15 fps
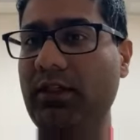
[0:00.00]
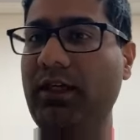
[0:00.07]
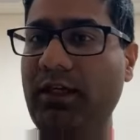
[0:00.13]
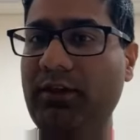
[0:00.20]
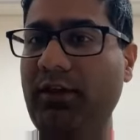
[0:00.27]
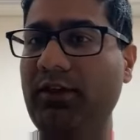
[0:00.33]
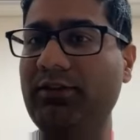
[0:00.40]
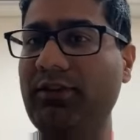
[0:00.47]

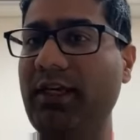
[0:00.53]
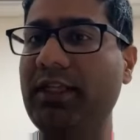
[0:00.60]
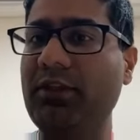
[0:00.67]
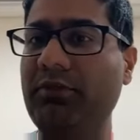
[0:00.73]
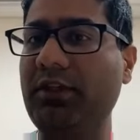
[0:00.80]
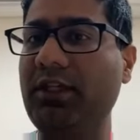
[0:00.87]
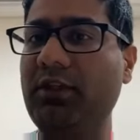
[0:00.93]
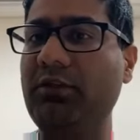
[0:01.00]
adult side, the
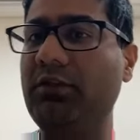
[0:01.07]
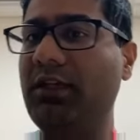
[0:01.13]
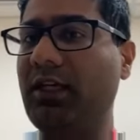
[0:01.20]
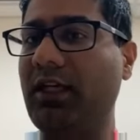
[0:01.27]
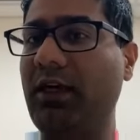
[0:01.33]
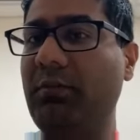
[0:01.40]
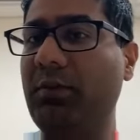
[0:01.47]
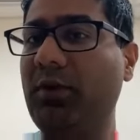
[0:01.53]
RICU unit,
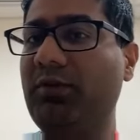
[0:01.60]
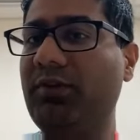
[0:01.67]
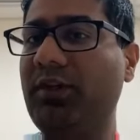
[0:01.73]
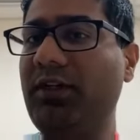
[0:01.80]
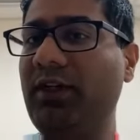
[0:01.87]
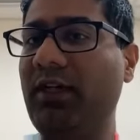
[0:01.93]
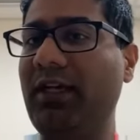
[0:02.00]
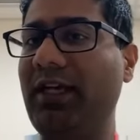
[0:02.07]
come
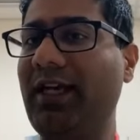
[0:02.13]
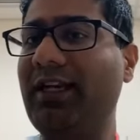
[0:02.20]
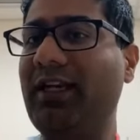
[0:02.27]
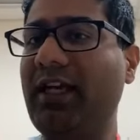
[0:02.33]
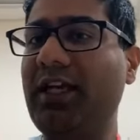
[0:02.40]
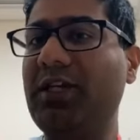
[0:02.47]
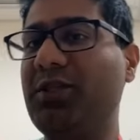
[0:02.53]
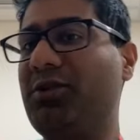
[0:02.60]
over and
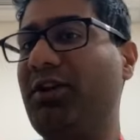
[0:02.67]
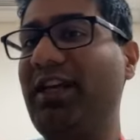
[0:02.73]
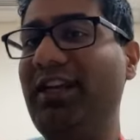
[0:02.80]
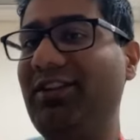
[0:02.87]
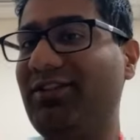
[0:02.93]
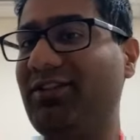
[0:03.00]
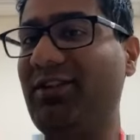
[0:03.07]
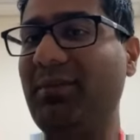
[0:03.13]
kind of
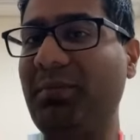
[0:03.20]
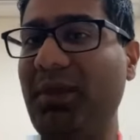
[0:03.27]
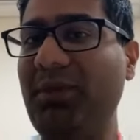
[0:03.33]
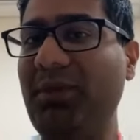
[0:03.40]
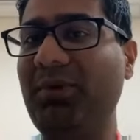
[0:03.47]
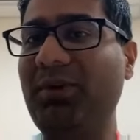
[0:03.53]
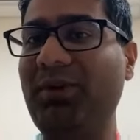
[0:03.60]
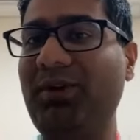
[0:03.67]
train some
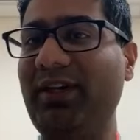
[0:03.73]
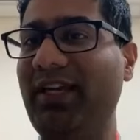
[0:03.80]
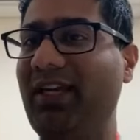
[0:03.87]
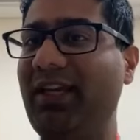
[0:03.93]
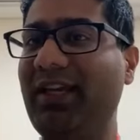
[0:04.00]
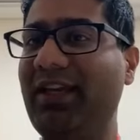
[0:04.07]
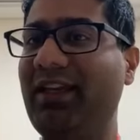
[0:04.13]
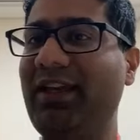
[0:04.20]
people
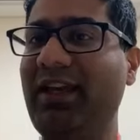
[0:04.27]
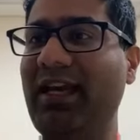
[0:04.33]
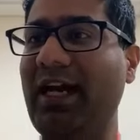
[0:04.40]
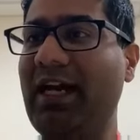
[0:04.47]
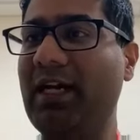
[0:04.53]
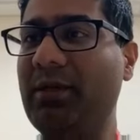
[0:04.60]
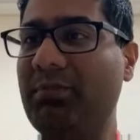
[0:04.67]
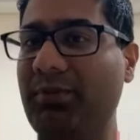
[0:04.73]
in
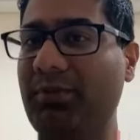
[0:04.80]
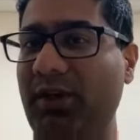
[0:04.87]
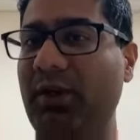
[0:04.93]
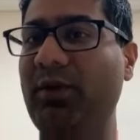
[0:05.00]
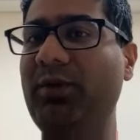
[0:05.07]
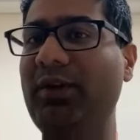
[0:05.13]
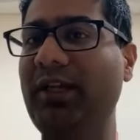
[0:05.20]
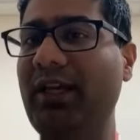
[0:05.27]
how to
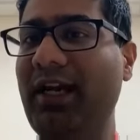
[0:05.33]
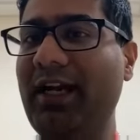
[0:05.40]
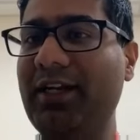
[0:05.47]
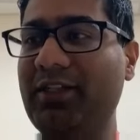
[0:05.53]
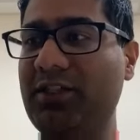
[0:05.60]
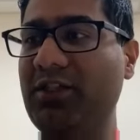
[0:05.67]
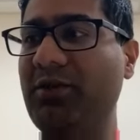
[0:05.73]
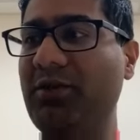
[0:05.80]
prone and how
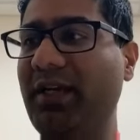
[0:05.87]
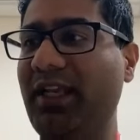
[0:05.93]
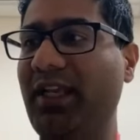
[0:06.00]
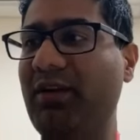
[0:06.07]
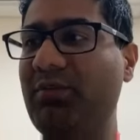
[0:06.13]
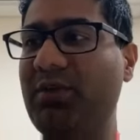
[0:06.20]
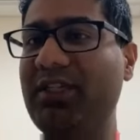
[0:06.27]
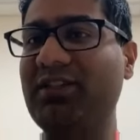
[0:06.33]
to do it.
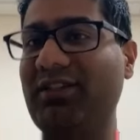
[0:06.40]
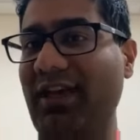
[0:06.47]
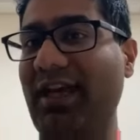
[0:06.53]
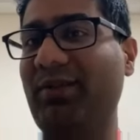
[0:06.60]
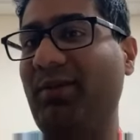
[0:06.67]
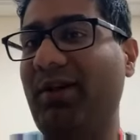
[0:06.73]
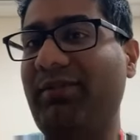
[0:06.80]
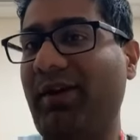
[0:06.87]
And we just
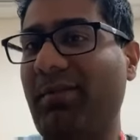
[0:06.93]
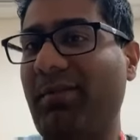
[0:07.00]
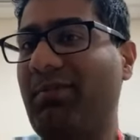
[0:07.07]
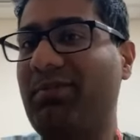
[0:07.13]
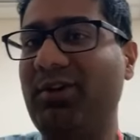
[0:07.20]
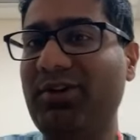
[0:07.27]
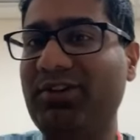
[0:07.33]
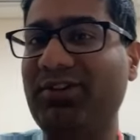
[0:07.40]
had one of our
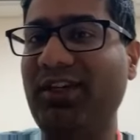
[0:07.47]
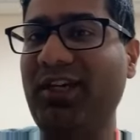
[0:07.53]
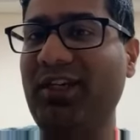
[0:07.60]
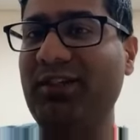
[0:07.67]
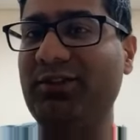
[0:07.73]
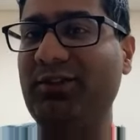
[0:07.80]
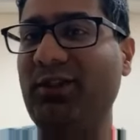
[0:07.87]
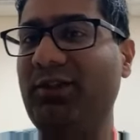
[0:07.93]
members
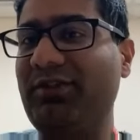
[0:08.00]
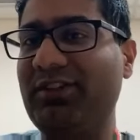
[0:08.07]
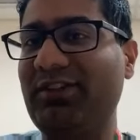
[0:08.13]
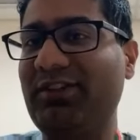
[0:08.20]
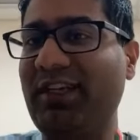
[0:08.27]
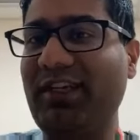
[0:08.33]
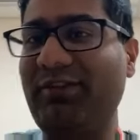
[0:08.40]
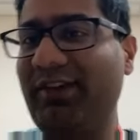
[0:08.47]
serve as
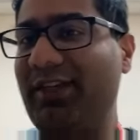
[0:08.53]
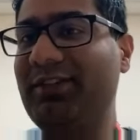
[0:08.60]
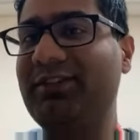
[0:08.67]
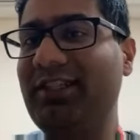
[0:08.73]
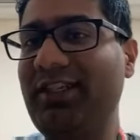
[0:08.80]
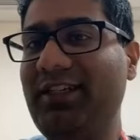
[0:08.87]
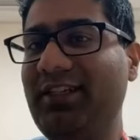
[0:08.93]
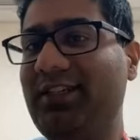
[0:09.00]
like a
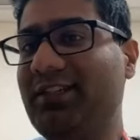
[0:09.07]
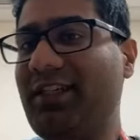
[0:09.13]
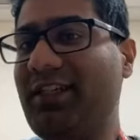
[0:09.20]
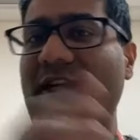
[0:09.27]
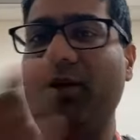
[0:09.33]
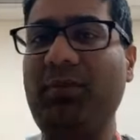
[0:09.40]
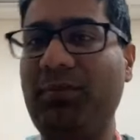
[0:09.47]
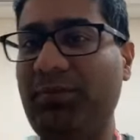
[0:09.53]
volunteer to
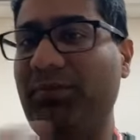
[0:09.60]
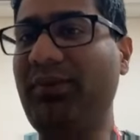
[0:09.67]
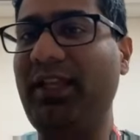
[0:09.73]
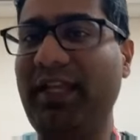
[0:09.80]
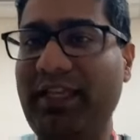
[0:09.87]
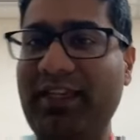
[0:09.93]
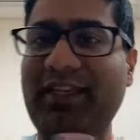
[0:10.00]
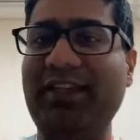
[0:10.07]
help,
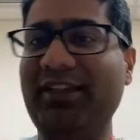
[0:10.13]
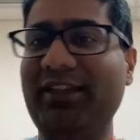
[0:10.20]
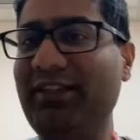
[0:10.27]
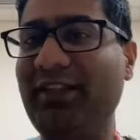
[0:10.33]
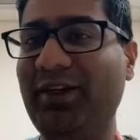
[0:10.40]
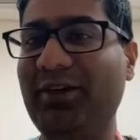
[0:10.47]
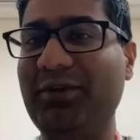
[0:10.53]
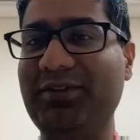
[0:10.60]
like,
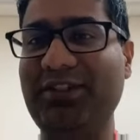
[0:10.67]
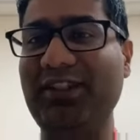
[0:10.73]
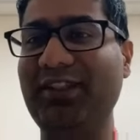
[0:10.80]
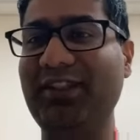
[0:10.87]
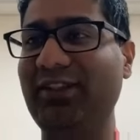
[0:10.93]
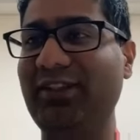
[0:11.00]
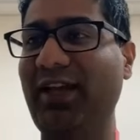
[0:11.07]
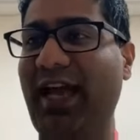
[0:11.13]

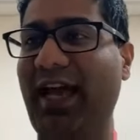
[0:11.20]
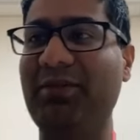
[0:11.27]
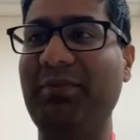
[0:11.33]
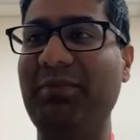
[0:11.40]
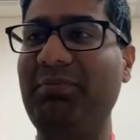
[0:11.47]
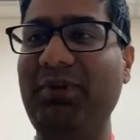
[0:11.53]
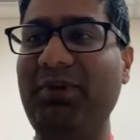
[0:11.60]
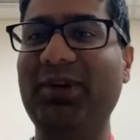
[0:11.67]
how to
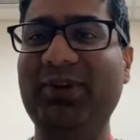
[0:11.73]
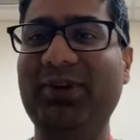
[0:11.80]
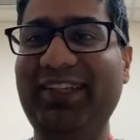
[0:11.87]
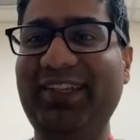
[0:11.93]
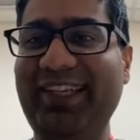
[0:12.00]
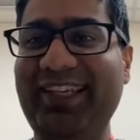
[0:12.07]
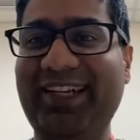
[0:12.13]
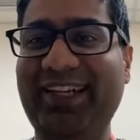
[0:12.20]
be prone,
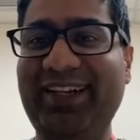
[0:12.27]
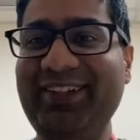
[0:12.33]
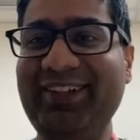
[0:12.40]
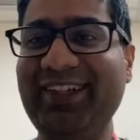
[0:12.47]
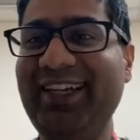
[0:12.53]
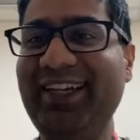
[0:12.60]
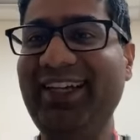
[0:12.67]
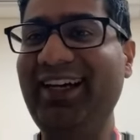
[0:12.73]

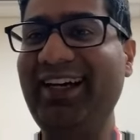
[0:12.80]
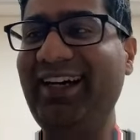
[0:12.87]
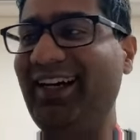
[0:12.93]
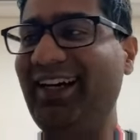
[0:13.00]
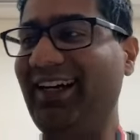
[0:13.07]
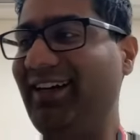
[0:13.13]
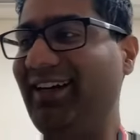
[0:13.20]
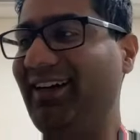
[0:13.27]

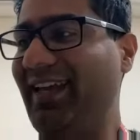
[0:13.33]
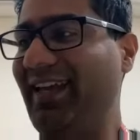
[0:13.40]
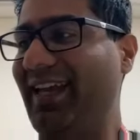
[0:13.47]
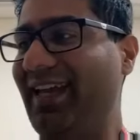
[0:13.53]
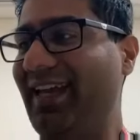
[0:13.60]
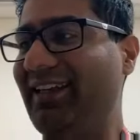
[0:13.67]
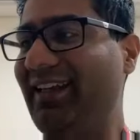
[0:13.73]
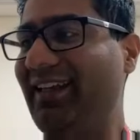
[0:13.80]

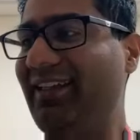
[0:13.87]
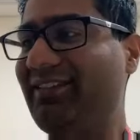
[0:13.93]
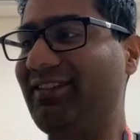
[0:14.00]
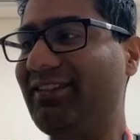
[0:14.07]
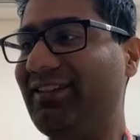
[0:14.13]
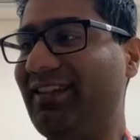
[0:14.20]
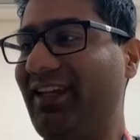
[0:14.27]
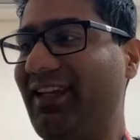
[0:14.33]
and it's,